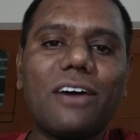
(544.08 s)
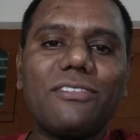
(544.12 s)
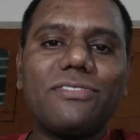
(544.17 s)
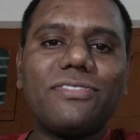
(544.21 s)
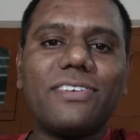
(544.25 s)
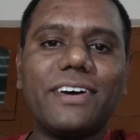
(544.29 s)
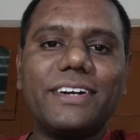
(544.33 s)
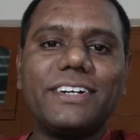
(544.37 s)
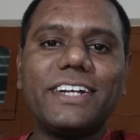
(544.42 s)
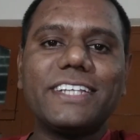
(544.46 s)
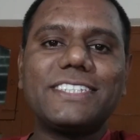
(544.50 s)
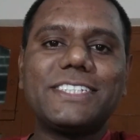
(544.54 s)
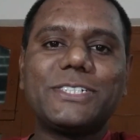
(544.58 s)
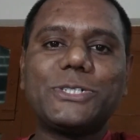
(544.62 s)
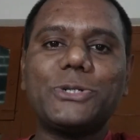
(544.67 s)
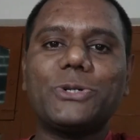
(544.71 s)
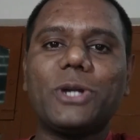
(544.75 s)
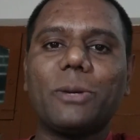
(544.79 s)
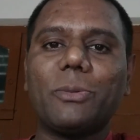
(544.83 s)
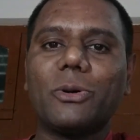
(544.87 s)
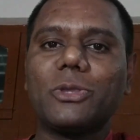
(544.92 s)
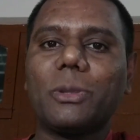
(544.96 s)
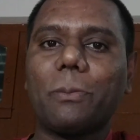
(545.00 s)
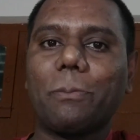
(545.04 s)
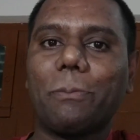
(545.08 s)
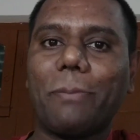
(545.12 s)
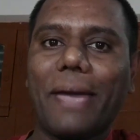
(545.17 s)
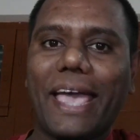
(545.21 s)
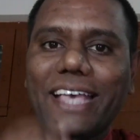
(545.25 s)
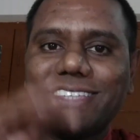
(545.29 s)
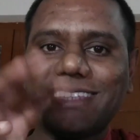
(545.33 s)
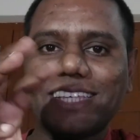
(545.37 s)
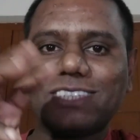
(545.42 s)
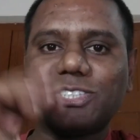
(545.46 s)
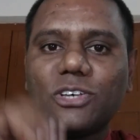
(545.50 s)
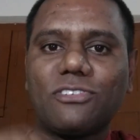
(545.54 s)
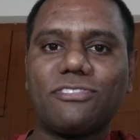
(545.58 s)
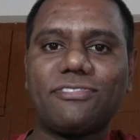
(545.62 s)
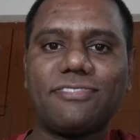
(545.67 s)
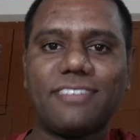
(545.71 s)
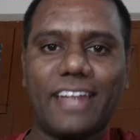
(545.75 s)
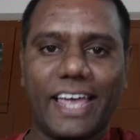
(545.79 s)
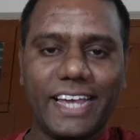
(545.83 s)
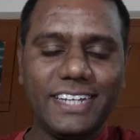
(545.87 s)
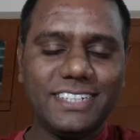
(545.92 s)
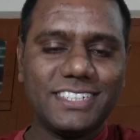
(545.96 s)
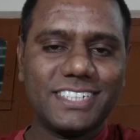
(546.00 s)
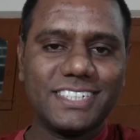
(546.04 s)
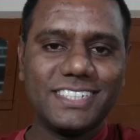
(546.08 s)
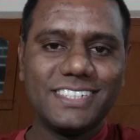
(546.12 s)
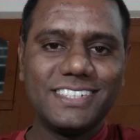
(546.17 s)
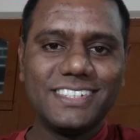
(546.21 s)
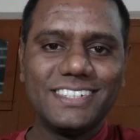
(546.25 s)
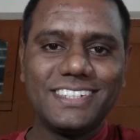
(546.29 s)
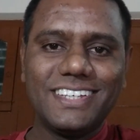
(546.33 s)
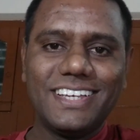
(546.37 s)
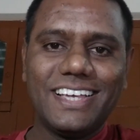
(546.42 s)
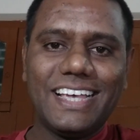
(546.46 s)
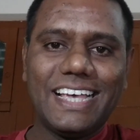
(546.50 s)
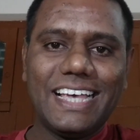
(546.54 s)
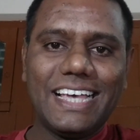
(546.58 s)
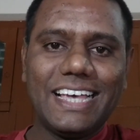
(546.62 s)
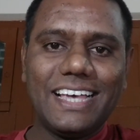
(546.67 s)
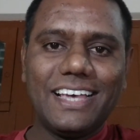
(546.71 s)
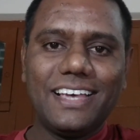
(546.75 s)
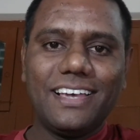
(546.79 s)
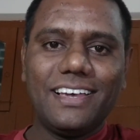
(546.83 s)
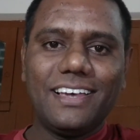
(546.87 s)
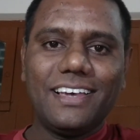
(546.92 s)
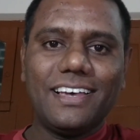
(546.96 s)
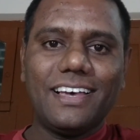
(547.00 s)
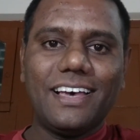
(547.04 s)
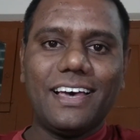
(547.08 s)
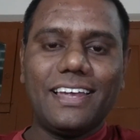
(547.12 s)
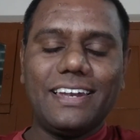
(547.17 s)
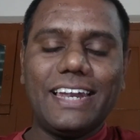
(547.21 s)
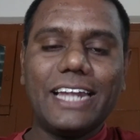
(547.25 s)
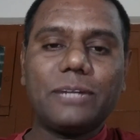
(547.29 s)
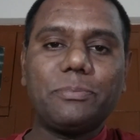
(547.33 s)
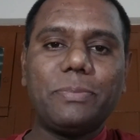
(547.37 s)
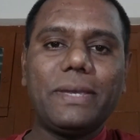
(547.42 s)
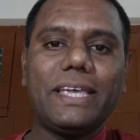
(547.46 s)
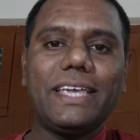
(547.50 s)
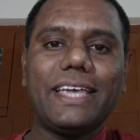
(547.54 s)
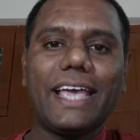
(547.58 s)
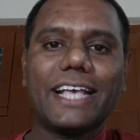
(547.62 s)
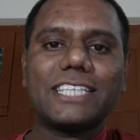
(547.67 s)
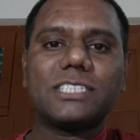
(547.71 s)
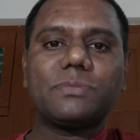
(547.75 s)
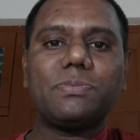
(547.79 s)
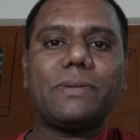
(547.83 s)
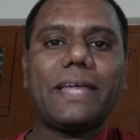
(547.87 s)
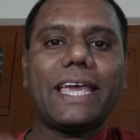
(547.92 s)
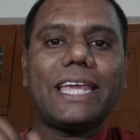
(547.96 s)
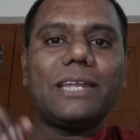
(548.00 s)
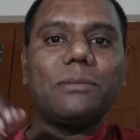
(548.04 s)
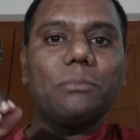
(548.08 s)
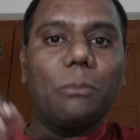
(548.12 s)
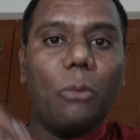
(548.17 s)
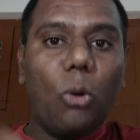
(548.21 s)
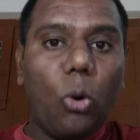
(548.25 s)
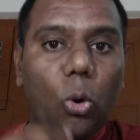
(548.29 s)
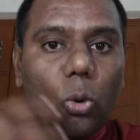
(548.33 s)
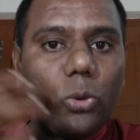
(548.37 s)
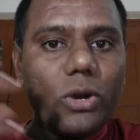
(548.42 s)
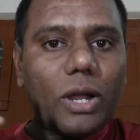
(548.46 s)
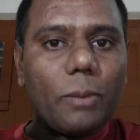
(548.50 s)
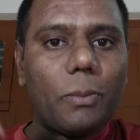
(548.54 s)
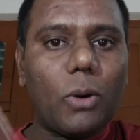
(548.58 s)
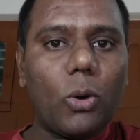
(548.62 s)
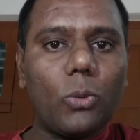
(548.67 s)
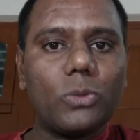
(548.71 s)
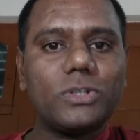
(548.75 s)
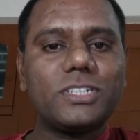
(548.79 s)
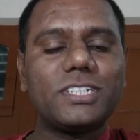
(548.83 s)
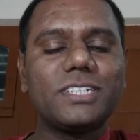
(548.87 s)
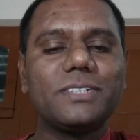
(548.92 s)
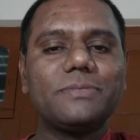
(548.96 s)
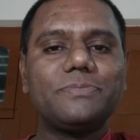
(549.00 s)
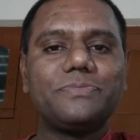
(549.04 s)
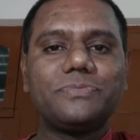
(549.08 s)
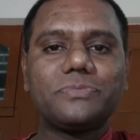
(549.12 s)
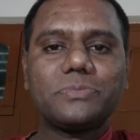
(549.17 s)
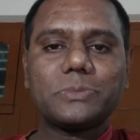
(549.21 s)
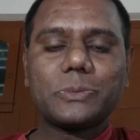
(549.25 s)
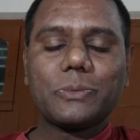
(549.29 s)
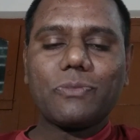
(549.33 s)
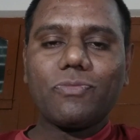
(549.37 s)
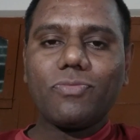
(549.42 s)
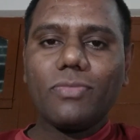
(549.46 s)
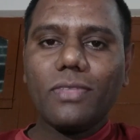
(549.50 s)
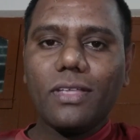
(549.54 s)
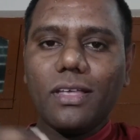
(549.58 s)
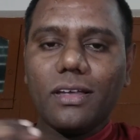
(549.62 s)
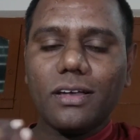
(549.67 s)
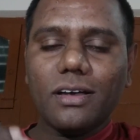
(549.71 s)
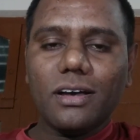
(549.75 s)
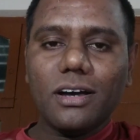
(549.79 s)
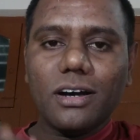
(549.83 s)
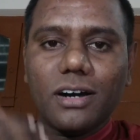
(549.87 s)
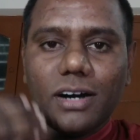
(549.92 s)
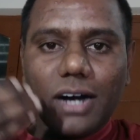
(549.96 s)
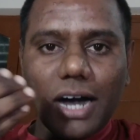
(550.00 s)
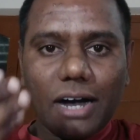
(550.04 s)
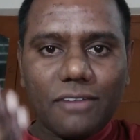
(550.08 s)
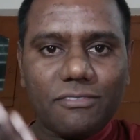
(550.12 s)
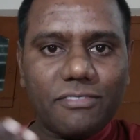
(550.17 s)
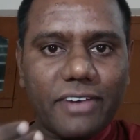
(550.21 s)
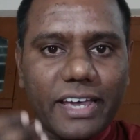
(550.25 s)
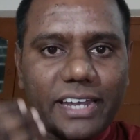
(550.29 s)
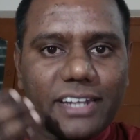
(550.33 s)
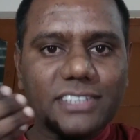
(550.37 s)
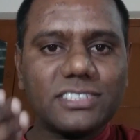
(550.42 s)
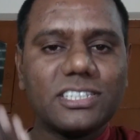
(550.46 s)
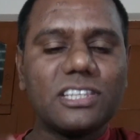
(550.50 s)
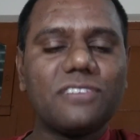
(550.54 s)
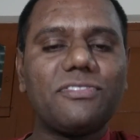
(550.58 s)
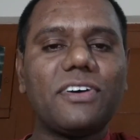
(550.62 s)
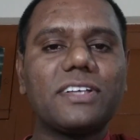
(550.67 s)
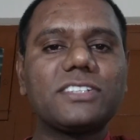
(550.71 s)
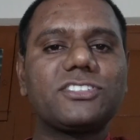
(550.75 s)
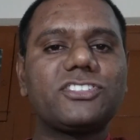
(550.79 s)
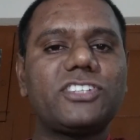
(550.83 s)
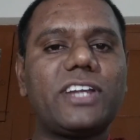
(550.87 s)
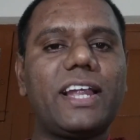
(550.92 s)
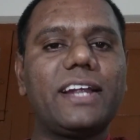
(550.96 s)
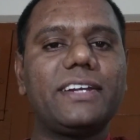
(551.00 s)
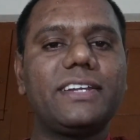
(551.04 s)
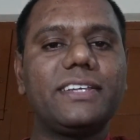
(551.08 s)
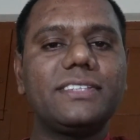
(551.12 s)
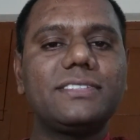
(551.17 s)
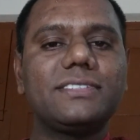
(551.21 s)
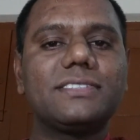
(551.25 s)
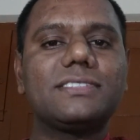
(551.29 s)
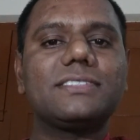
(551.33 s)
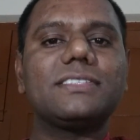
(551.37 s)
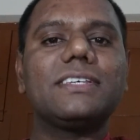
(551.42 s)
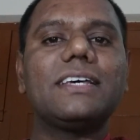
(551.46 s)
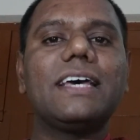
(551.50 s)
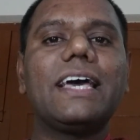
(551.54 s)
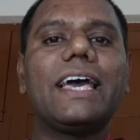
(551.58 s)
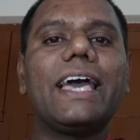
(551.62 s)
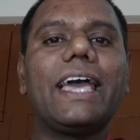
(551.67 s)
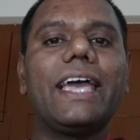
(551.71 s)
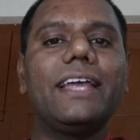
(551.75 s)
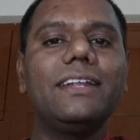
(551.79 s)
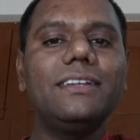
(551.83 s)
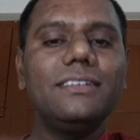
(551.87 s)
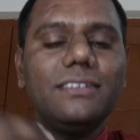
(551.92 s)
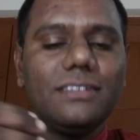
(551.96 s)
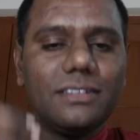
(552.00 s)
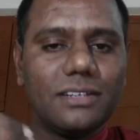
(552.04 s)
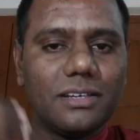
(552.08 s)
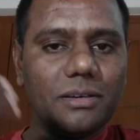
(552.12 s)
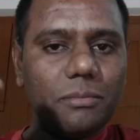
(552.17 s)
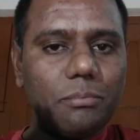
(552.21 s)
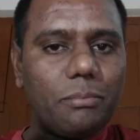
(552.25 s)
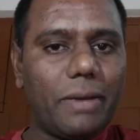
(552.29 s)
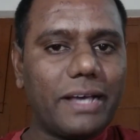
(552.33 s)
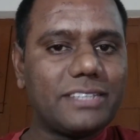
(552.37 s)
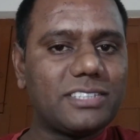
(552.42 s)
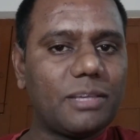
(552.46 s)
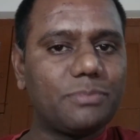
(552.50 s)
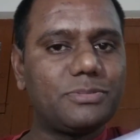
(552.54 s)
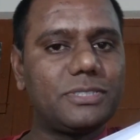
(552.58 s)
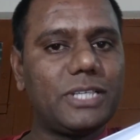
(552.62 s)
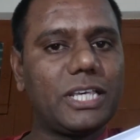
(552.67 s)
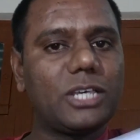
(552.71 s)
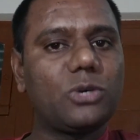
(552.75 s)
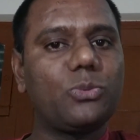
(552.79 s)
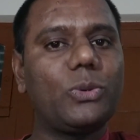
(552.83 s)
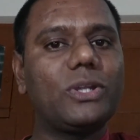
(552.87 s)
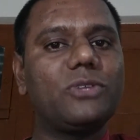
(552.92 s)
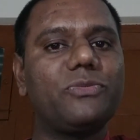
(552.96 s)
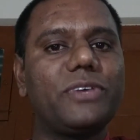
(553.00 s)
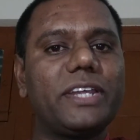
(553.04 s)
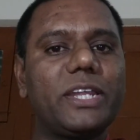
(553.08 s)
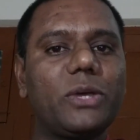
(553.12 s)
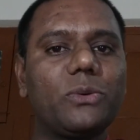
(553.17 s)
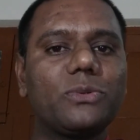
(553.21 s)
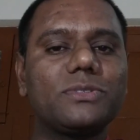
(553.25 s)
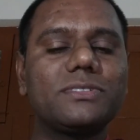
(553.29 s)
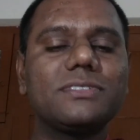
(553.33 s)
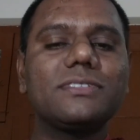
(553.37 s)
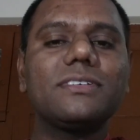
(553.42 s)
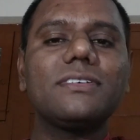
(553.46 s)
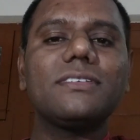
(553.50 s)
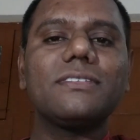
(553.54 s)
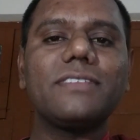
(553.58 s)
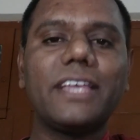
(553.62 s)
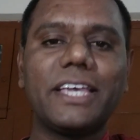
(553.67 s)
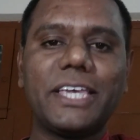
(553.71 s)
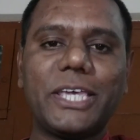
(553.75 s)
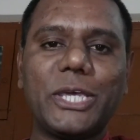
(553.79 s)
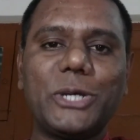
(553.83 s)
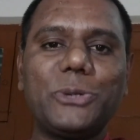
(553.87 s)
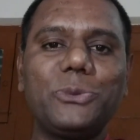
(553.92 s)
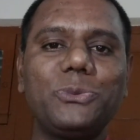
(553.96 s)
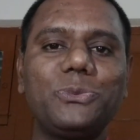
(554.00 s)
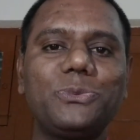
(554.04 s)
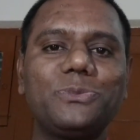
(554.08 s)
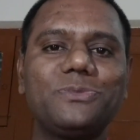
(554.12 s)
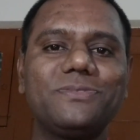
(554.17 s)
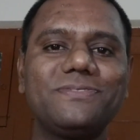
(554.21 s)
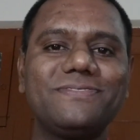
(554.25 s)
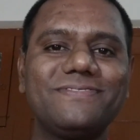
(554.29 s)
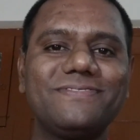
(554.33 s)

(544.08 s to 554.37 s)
have understood about the basics of flight. Let me explain more about various other functionalities in my subsequent videos. Thank you.